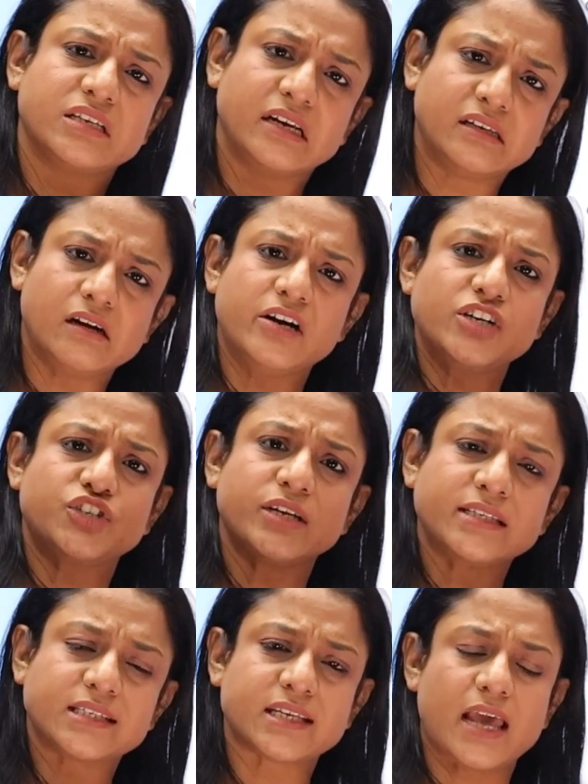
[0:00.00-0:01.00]

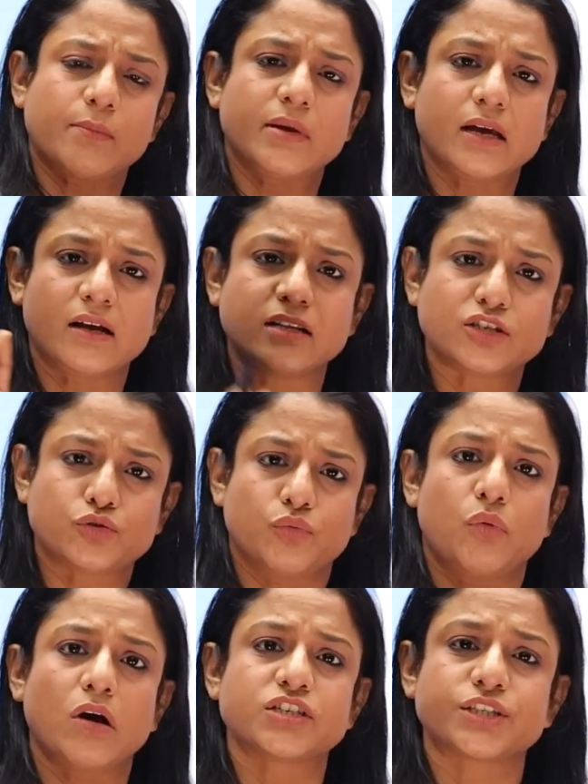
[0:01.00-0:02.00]
detergents, chemicals to
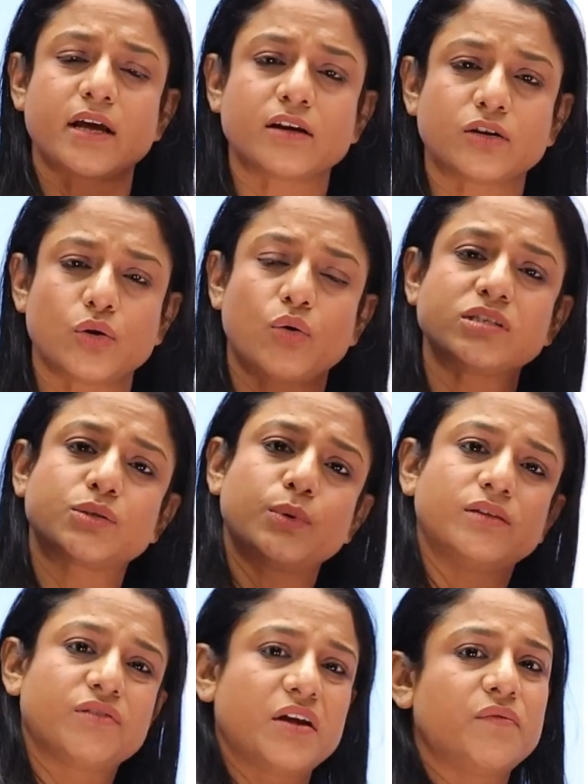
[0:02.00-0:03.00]
wash their clothes
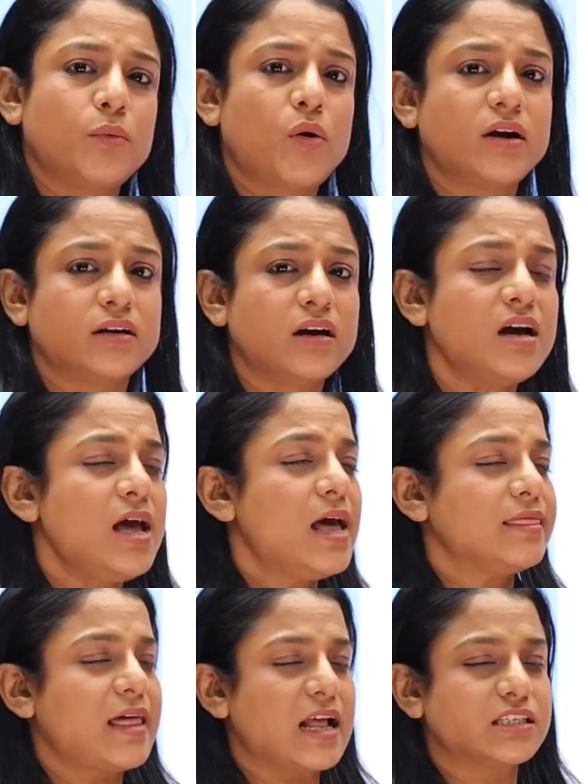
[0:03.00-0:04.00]
with river water.
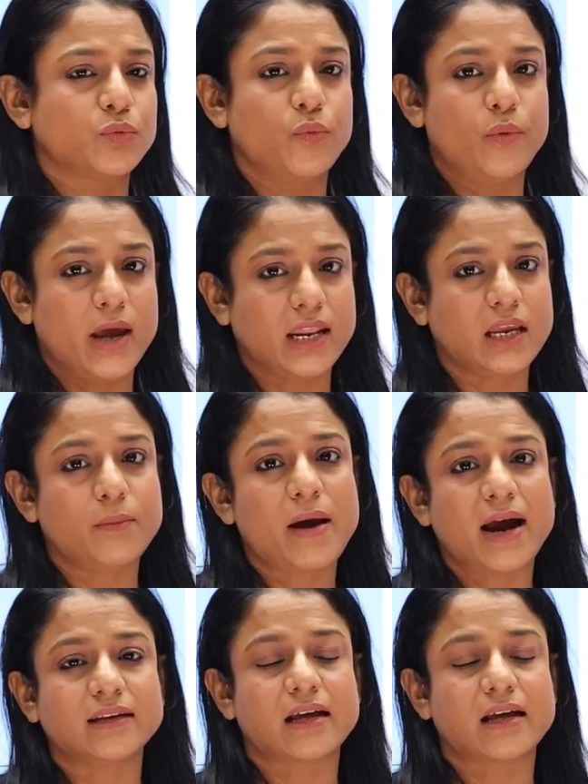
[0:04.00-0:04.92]
That's very bad,